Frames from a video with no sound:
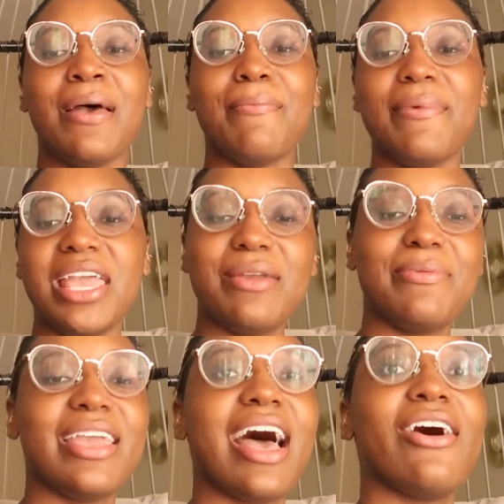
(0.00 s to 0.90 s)

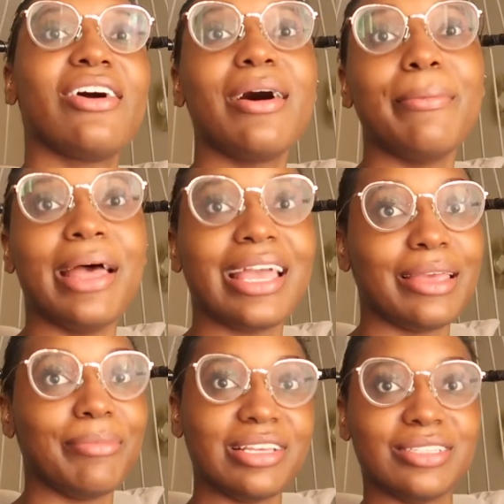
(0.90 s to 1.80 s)
maybe I'll come back
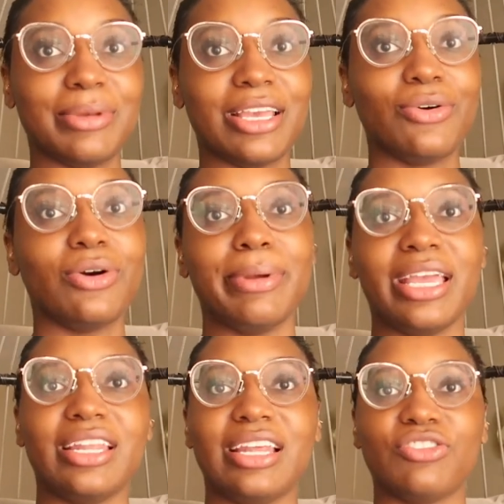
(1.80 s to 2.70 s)
and make some acorn
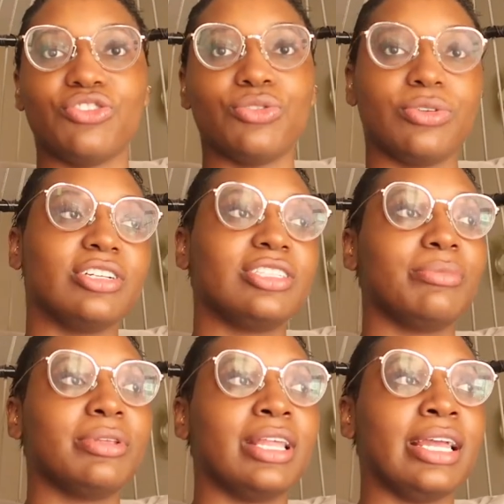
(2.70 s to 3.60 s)
bacon as a short or
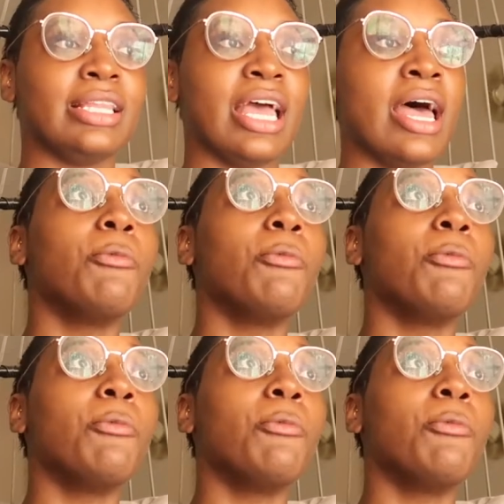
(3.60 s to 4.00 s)
something like that.